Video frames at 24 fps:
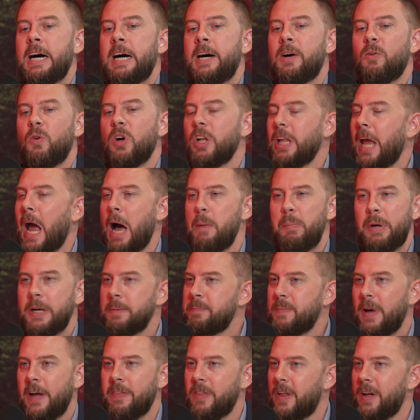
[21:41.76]
really happy
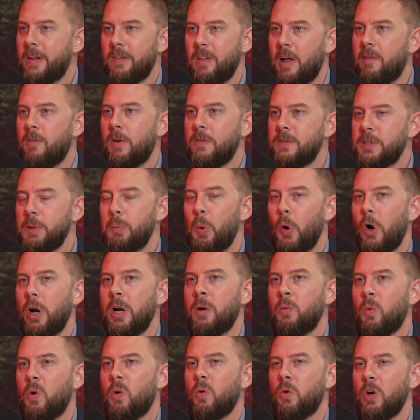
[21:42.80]
at the level of support,
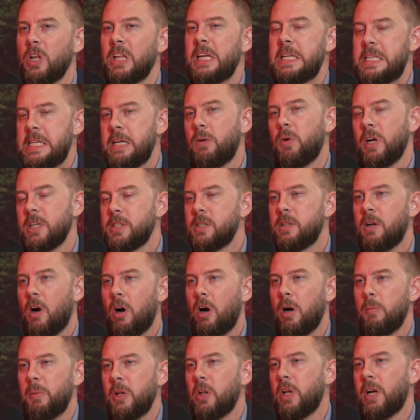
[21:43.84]
and will really de-risk our
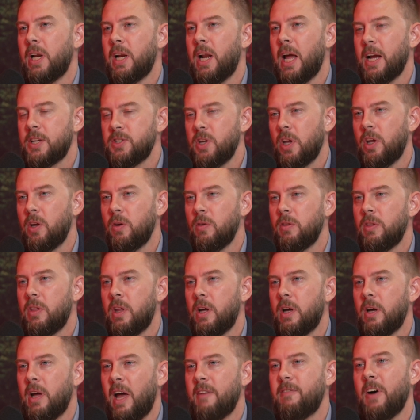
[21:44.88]
ability to execute
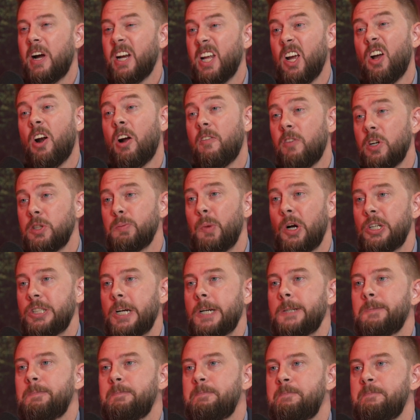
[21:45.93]
the FID on our first project.